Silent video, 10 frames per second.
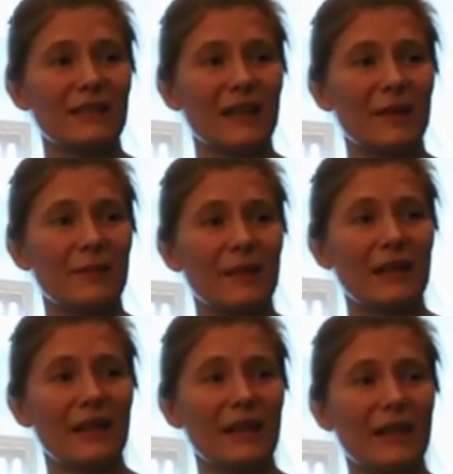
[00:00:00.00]

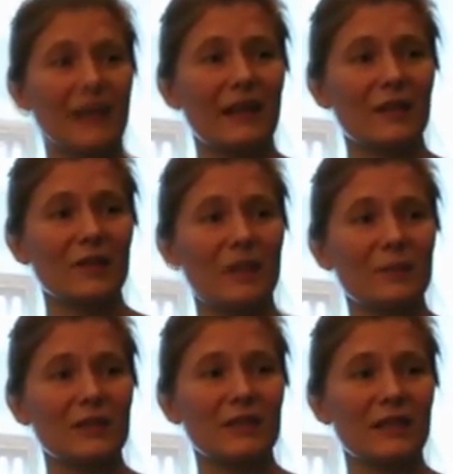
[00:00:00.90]
The
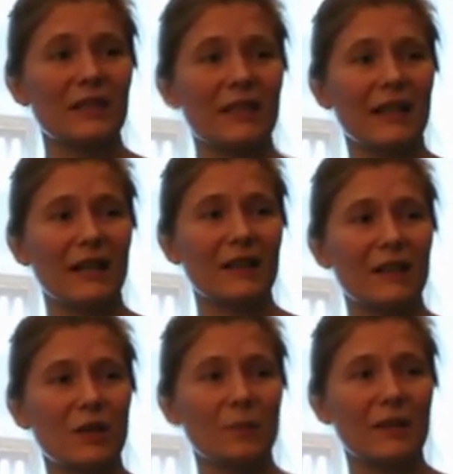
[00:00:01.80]
Illinois-Michigan Canal
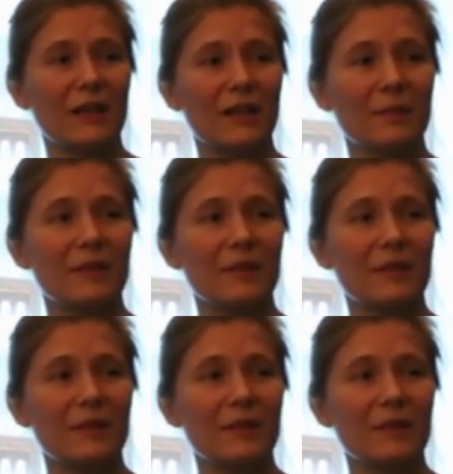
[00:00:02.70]
had opened up,